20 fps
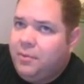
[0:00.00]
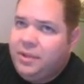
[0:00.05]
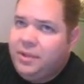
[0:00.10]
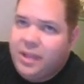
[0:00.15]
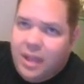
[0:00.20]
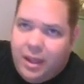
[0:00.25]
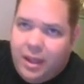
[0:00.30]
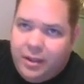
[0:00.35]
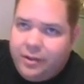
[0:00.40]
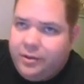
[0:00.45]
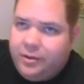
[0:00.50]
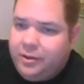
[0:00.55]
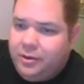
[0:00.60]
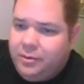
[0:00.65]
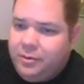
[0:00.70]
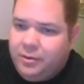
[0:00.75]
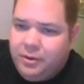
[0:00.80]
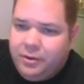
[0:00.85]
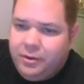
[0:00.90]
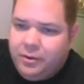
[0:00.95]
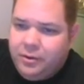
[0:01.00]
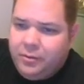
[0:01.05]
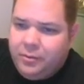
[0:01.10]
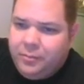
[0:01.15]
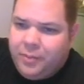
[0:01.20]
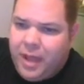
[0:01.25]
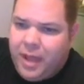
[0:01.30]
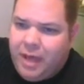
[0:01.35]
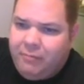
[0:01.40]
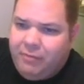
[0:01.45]
mean, yeah, I could,
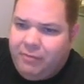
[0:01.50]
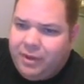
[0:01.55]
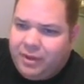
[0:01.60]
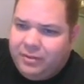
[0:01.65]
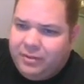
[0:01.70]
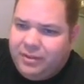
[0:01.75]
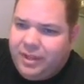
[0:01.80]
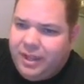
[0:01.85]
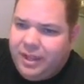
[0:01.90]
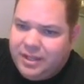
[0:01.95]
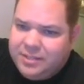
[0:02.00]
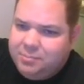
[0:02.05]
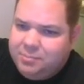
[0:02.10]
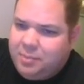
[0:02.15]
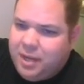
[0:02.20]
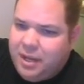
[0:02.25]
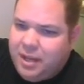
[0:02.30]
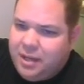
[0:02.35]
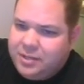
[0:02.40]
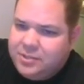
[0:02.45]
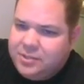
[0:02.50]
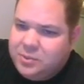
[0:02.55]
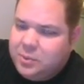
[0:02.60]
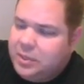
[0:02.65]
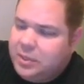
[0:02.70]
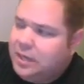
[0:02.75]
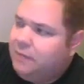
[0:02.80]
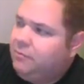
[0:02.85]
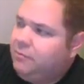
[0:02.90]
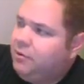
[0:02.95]
have like a text box or
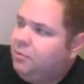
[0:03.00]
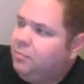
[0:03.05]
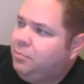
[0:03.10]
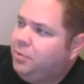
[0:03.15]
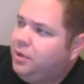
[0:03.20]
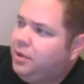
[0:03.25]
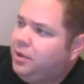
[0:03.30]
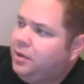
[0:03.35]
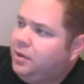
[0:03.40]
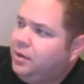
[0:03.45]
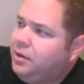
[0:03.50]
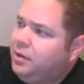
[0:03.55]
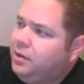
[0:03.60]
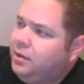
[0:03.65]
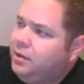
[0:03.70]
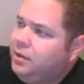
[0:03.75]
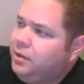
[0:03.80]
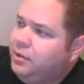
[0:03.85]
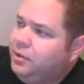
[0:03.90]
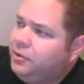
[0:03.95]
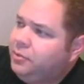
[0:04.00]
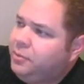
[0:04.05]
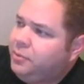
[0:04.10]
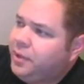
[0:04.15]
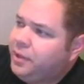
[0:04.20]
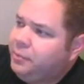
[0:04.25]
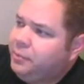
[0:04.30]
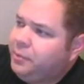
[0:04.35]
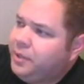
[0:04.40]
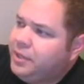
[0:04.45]
whatever, but to
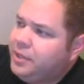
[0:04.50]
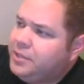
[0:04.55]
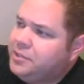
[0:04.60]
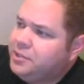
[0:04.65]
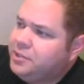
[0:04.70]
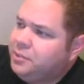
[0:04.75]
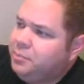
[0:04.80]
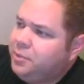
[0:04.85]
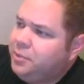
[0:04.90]
make it a little bit easier.